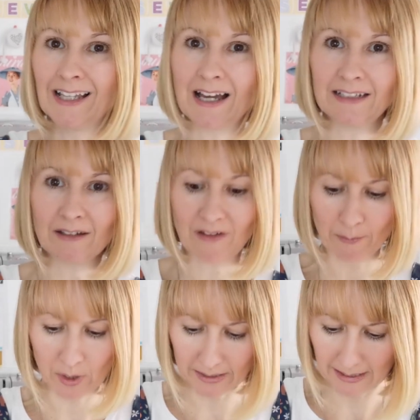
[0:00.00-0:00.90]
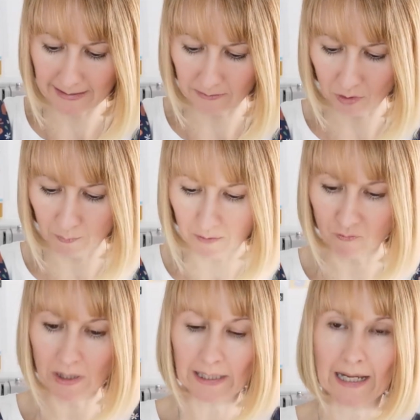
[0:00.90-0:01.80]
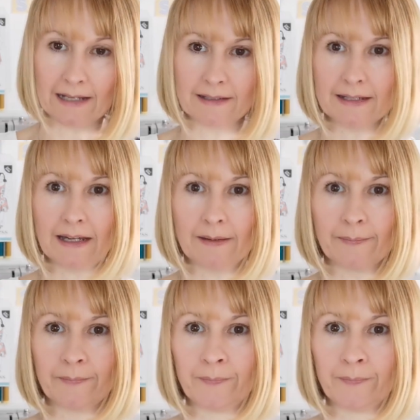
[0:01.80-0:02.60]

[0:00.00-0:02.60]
lining fabrics. These will come in really handy.